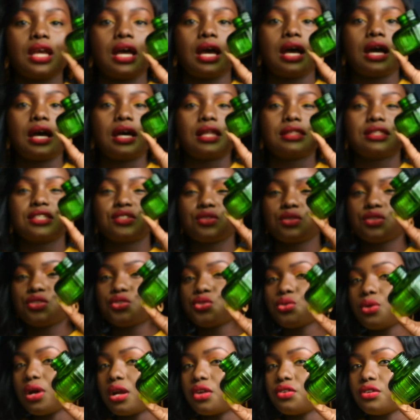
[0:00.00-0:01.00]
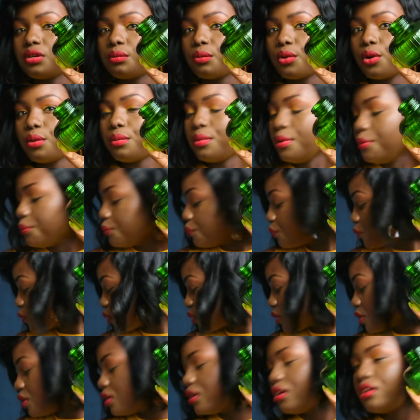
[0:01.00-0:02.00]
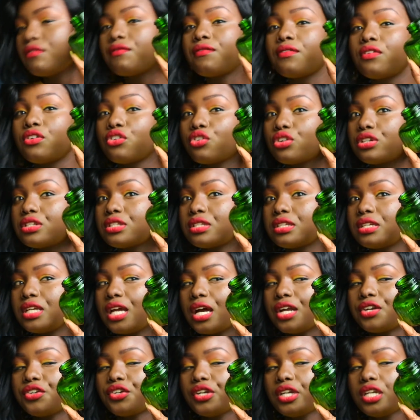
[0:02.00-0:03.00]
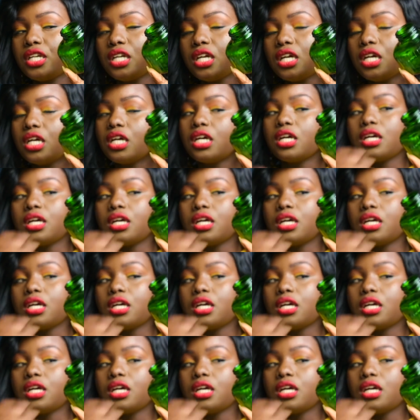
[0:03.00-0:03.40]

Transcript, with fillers: uh, this was 200 bob if not 300